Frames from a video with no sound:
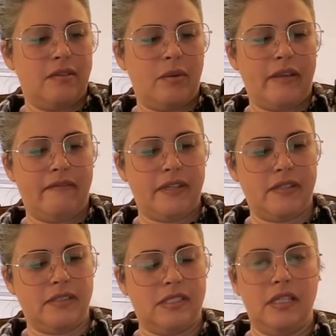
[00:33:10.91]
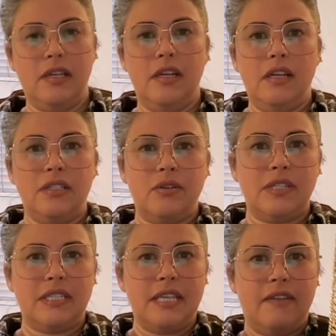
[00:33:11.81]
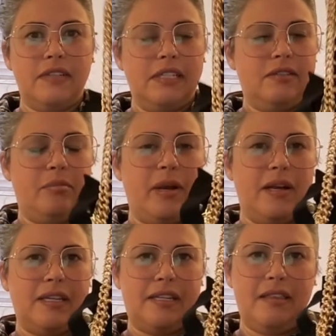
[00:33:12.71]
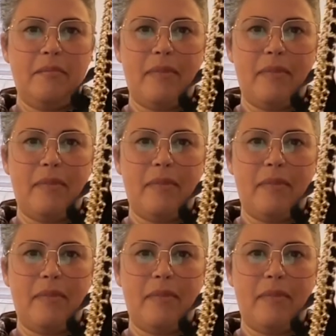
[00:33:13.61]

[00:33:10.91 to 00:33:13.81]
the way it feels. So it does have a little pocket in the